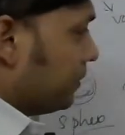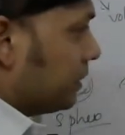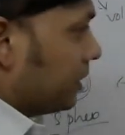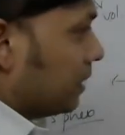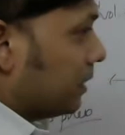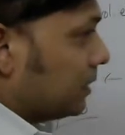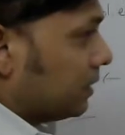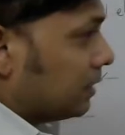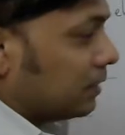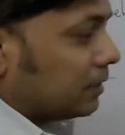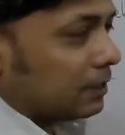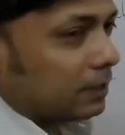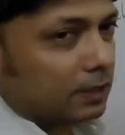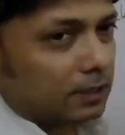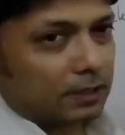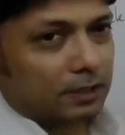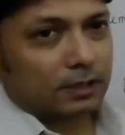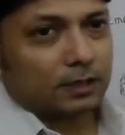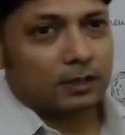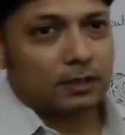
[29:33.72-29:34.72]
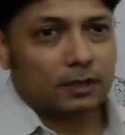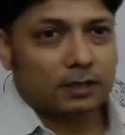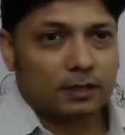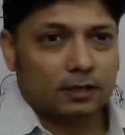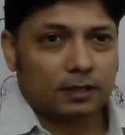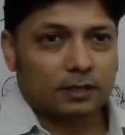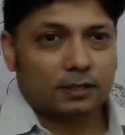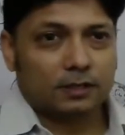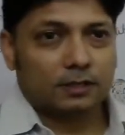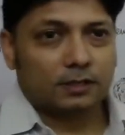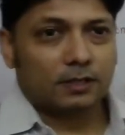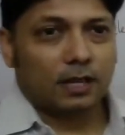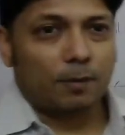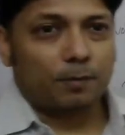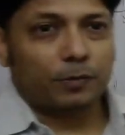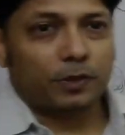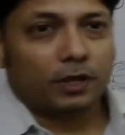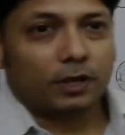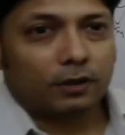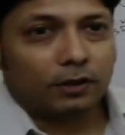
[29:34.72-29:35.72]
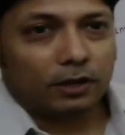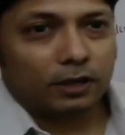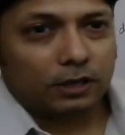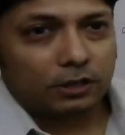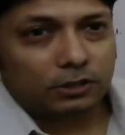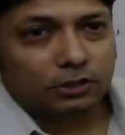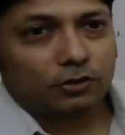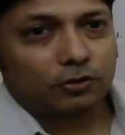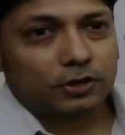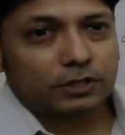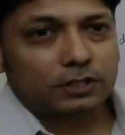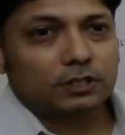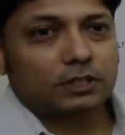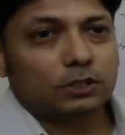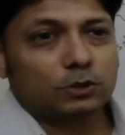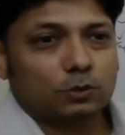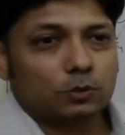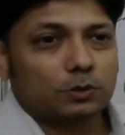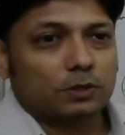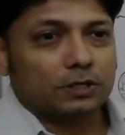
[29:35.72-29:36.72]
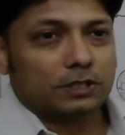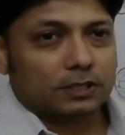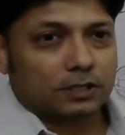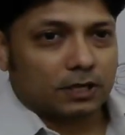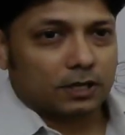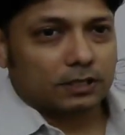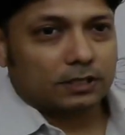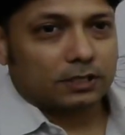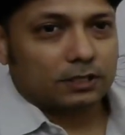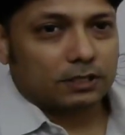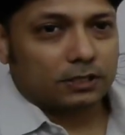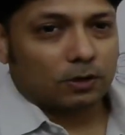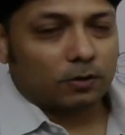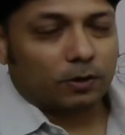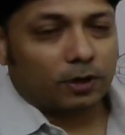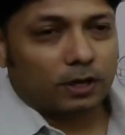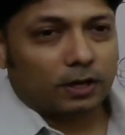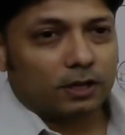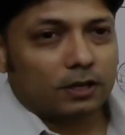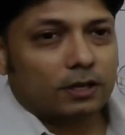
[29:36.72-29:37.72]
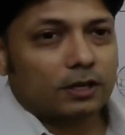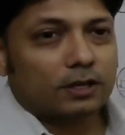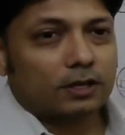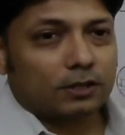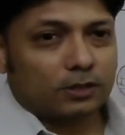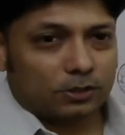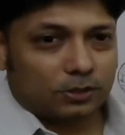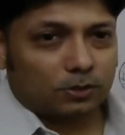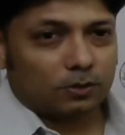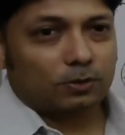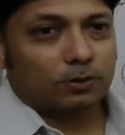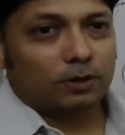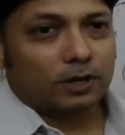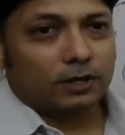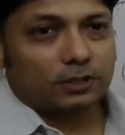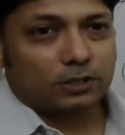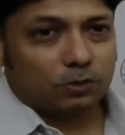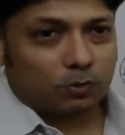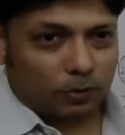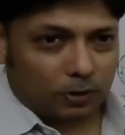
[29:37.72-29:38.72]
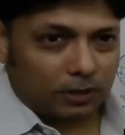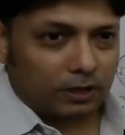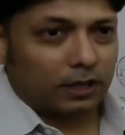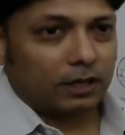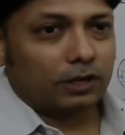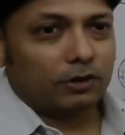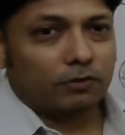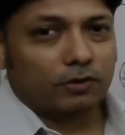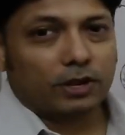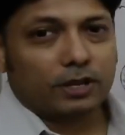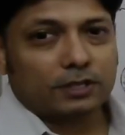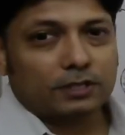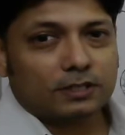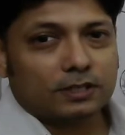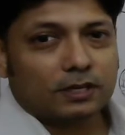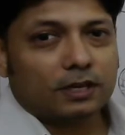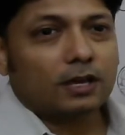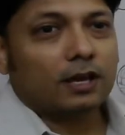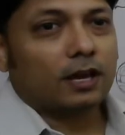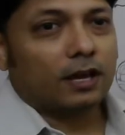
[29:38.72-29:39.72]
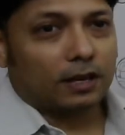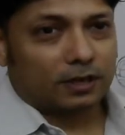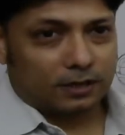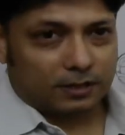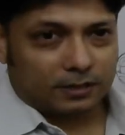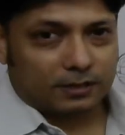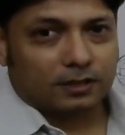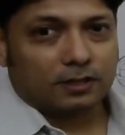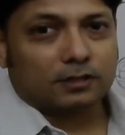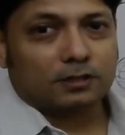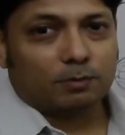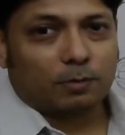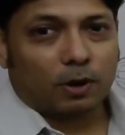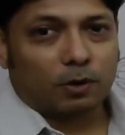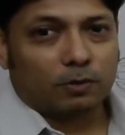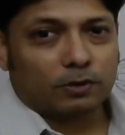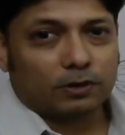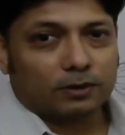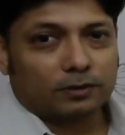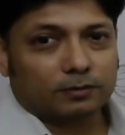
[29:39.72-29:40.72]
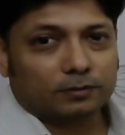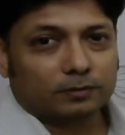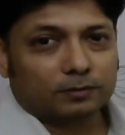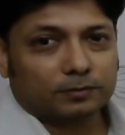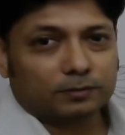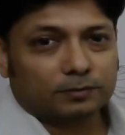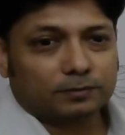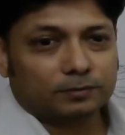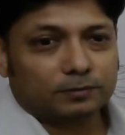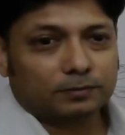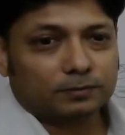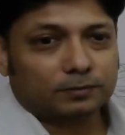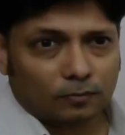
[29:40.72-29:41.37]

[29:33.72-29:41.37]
us something interesting to discuss. Okay, so let's quickly erase and discuss about it.